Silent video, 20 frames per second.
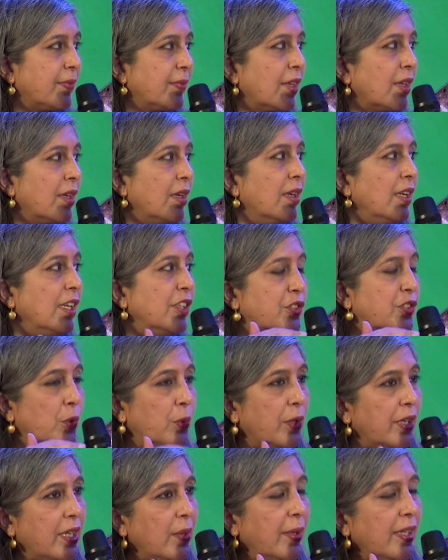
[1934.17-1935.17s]
It's
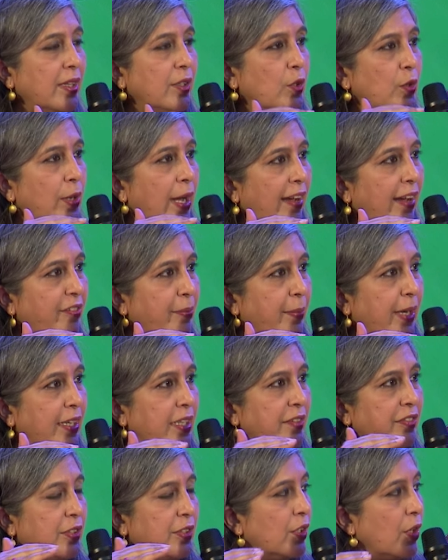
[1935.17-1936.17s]
only when you have money
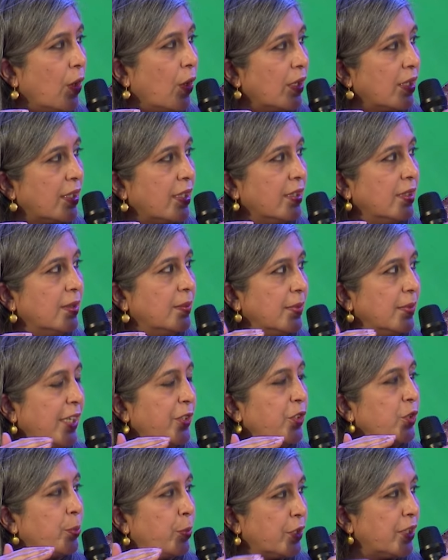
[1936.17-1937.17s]
for the long term that you
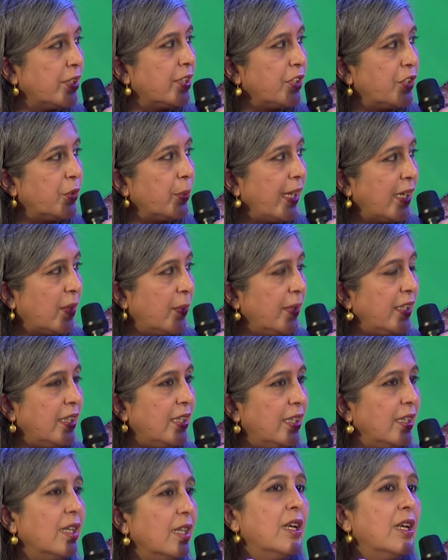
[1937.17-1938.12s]
put it into equity.